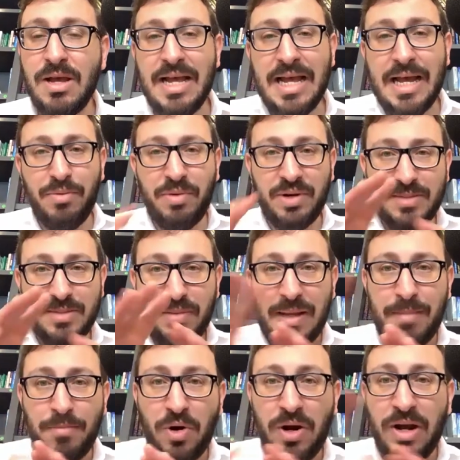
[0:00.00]
I will
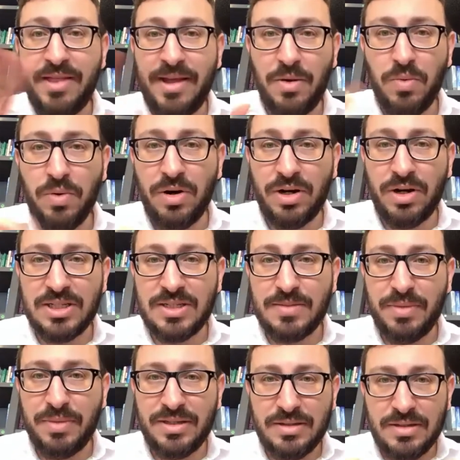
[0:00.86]
explain more how that works,
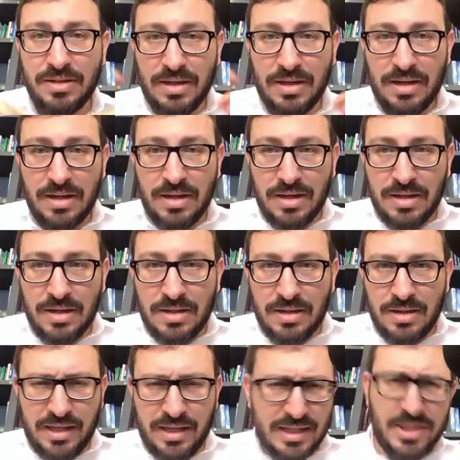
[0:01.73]
but
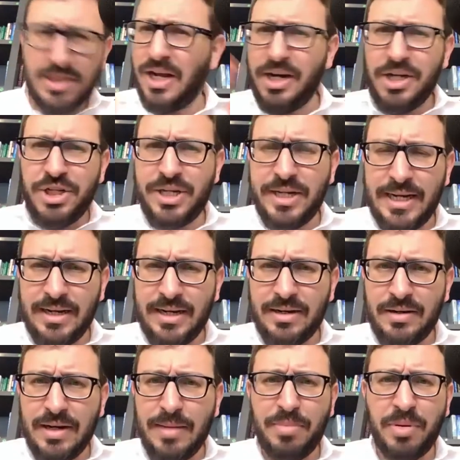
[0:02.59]
the astonishing
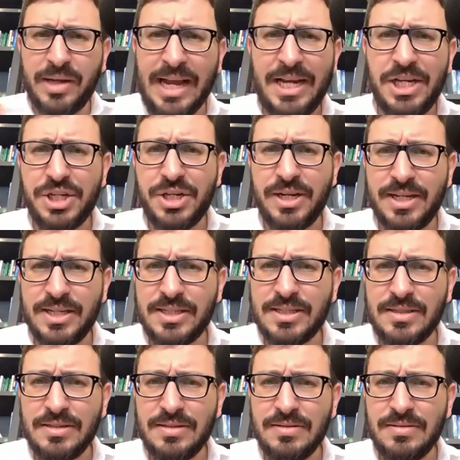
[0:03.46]
implication is